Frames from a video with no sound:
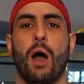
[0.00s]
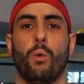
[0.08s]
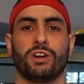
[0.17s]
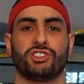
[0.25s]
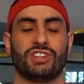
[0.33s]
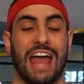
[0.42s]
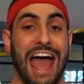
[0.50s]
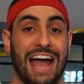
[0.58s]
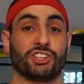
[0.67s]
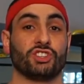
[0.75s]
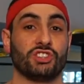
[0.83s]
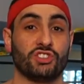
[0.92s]
I want you to
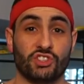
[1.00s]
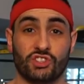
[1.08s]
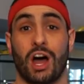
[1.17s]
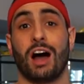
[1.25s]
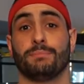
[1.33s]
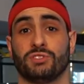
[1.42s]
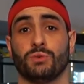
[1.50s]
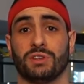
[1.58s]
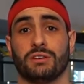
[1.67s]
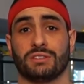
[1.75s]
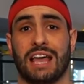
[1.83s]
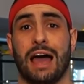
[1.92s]
actually stop doing
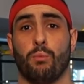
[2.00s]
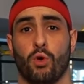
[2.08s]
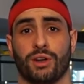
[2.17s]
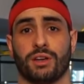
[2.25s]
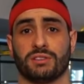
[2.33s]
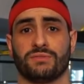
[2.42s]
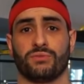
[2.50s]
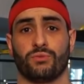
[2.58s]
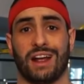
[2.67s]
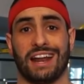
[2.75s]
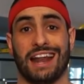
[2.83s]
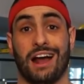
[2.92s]
those ab workouts for
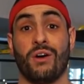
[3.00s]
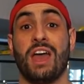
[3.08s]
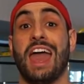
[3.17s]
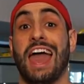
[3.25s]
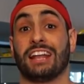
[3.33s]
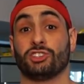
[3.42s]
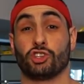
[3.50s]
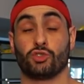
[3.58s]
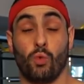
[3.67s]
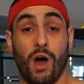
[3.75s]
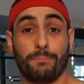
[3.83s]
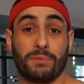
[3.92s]
right now and
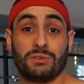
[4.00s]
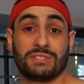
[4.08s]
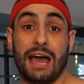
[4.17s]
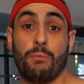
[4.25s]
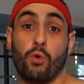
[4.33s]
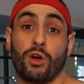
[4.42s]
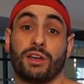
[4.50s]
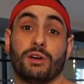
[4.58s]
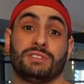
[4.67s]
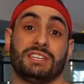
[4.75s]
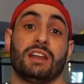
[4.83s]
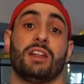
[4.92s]
swap those ab
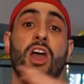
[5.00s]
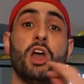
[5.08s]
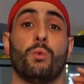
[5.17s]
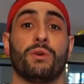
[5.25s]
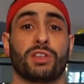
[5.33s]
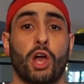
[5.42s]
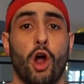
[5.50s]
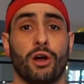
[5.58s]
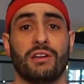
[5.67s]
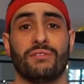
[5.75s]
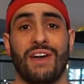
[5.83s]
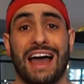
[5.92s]
workouts in with
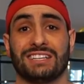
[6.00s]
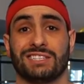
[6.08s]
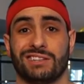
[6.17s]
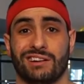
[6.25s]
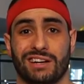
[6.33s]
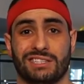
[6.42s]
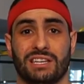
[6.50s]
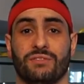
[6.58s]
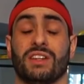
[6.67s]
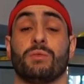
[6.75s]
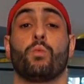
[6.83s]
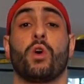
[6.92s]
cardiovascular
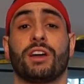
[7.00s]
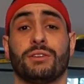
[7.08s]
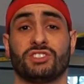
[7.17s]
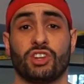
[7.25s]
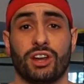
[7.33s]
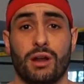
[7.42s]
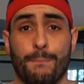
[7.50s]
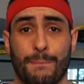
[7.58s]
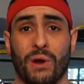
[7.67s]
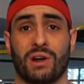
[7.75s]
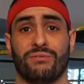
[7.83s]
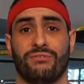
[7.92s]
activity. Workouts are gonna
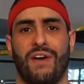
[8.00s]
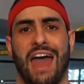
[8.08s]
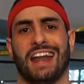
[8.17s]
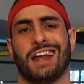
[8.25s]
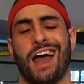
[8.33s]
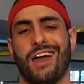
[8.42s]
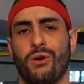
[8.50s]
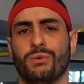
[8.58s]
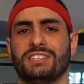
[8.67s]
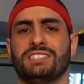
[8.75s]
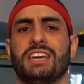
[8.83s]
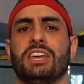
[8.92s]
burn fat. And I
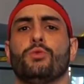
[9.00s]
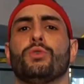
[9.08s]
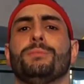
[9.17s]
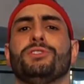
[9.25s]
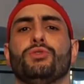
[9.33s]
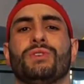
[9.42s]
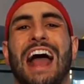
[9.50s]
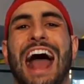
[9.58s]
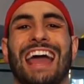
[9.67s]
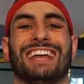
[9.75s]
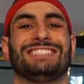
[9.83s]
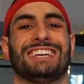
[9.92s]
always say you wanna be doing
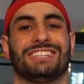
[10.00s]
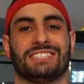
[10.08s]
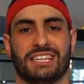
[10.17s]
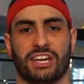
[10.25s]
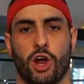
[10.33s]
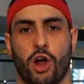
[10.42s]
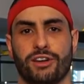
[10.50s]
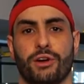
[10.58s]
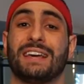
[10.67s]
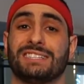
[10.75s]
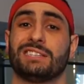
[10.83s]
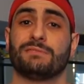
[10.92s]
high intensity cardio
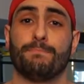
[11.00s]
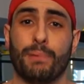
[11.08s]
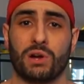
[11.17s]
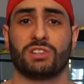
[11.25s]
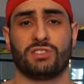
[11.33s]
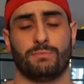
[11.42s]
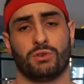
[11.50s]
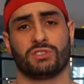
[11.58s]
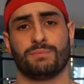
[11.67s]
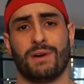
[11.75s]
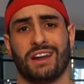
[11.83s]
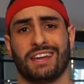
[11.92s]
because this burns the
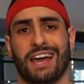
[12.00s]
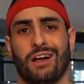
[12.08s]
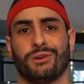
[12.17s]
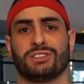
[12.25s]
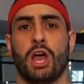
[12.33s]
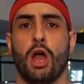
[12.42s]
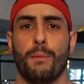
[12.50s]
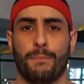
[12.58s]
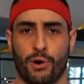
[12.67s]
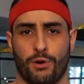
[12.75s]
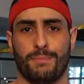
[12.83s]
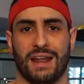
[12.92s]
most amount of calories
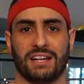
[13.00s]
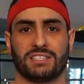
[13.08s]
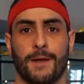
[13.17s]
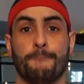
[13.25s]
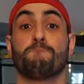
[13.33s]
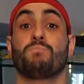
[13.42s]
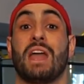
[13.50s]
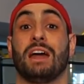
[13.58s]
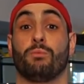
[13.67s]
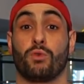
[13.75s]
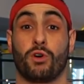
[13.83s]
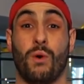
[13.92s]
per minute.
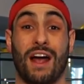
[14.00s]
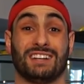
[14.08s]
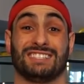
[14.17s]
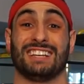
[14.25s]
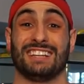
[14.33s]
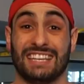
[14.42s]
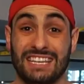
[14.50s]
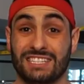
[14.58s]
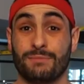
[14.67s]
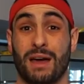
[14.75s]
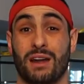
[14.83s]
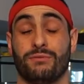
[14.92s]
It requires the least
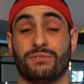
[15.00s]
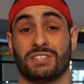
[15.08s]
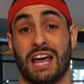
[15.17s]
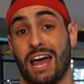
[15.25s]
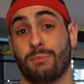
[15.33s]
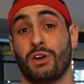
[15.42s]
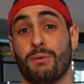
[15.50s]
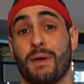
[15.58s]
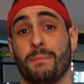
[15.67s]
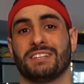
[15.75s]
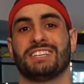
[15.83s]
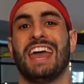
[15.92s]
amount of a time
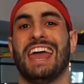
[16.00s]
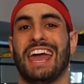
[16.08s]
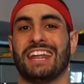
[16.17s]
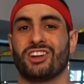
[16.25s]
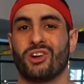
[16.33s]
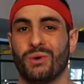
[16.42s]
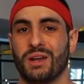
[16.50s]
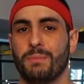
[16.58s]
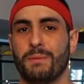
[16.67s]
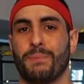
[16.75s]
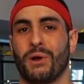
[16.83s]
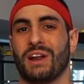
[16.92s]
commitment, and you're going to
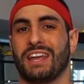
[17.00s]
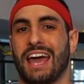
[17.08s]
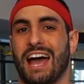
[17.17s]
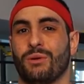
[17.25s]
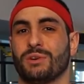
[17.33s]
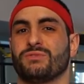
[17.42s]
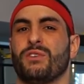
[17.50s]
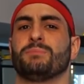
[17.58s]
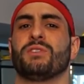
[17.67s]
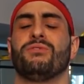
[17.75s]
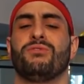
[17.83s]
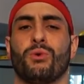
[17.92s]
be burning calories for up
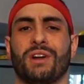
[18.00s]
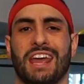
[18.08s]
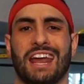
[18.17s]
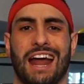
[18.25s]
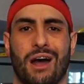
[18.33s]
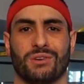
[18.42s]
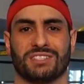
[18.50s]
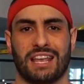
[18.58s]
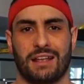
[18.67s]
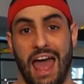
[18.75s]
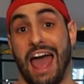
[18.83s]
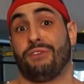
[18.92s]
to 48 hours
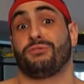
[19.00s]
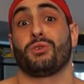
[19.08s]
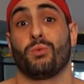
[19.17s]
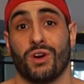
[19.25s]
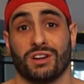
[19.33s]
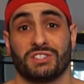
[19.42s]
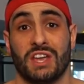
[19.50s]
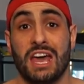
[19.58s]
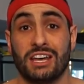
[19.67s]
afterwards.